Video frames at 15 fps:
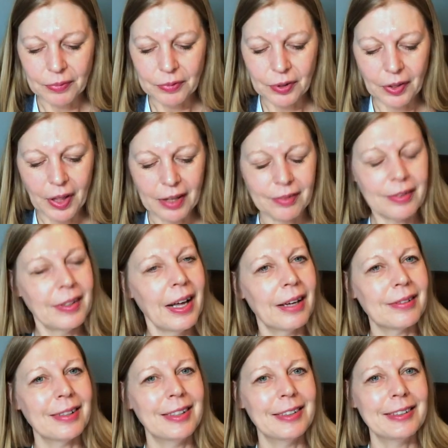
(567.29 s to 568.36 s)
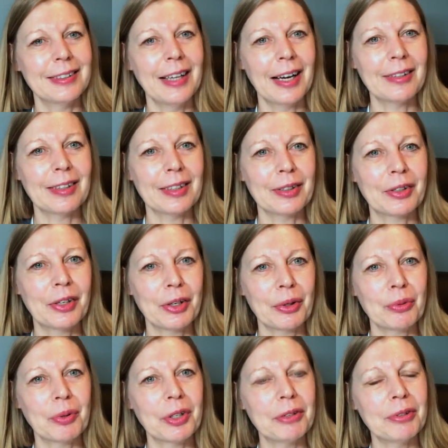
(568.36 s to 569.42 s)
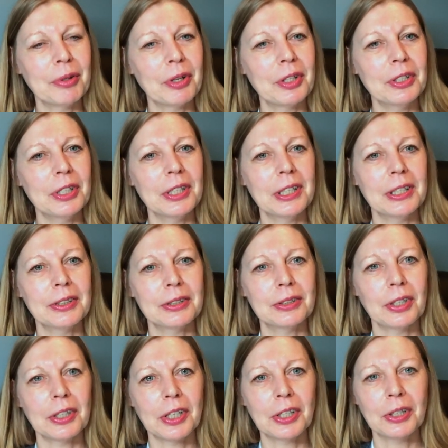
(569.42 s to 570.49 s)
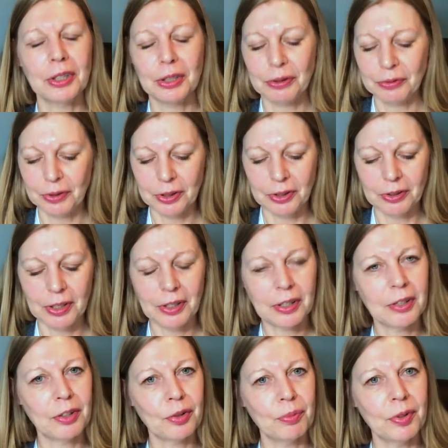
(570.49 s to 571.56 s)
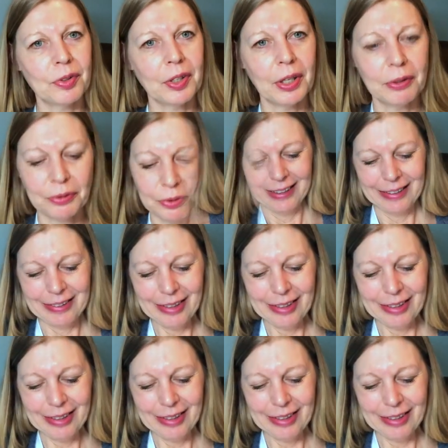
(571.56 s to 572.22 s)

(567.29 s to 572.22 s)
So that's a nice little cute one if you're wanting a little doggy coat for a Christmas gift.